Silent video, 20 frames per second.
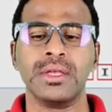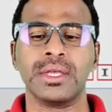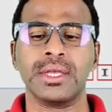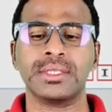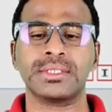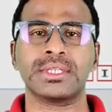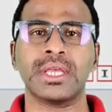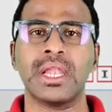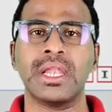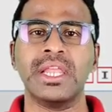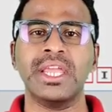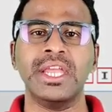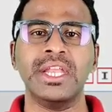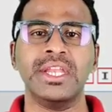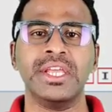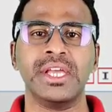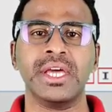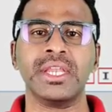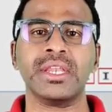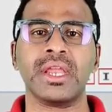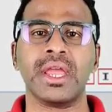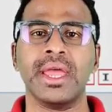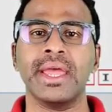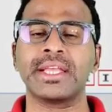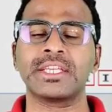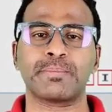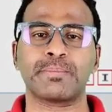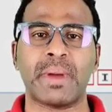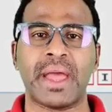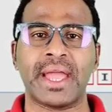it's a linear
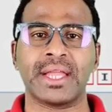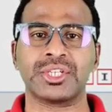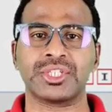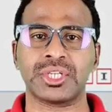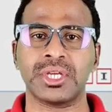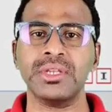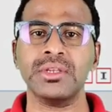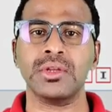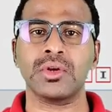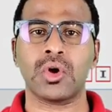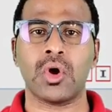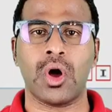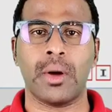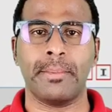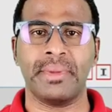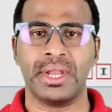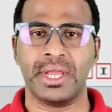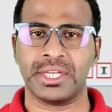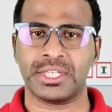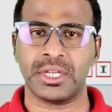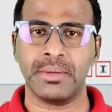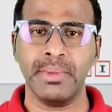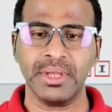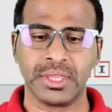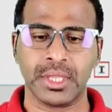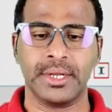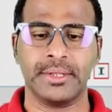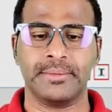expansion combination method.